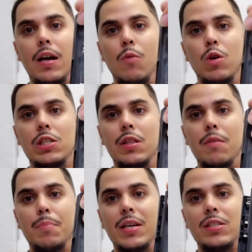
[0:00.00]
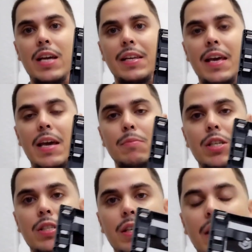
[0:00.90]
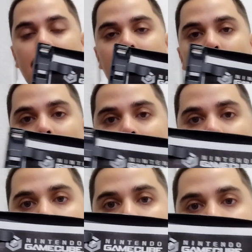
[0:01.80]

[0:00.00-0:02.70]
I wasn't the best at games as a kid when I got my